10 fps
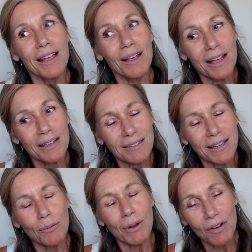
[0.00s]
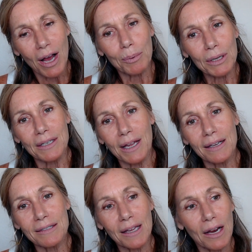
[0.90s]
instead, we have a couple of
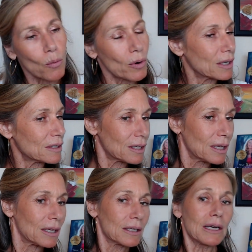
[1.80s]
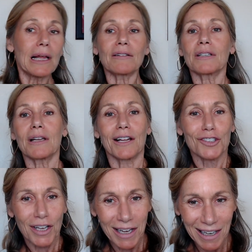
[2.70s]
days there where it's a little out to
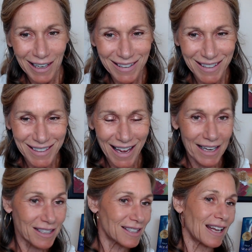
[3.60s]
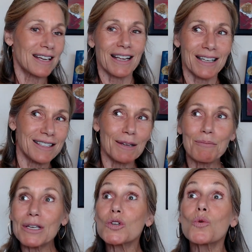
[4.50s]
lunch, like I like to say. It's Sunday, it's in
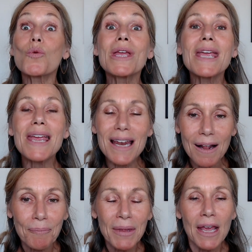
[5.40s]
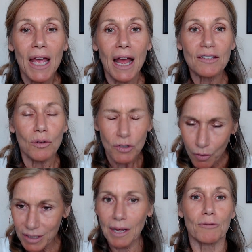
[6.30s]
between. And so it's a
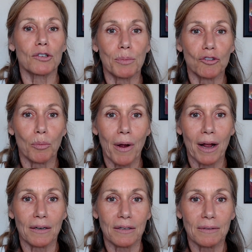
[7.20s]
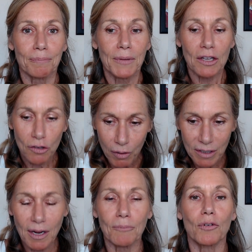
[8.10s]
great time for spiritual practice. It's a
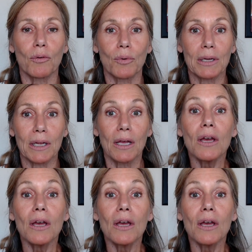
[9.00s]
great time for really